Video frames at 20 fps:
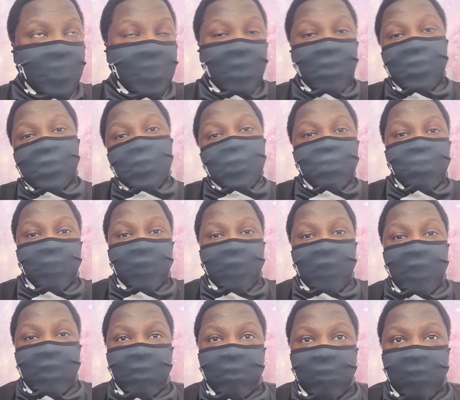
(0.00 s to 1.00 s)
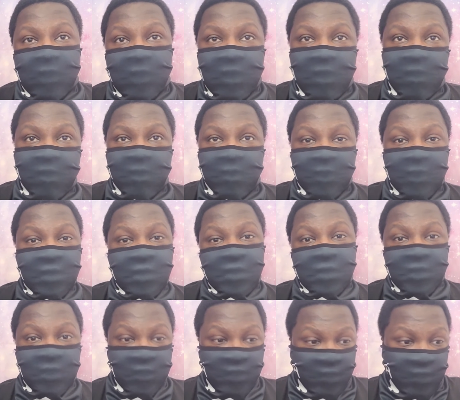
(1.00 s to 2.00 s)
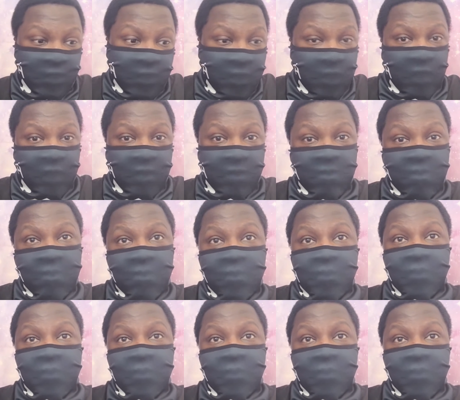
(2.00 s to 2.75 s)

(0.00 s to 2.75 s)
he was just playing around. This is just, again,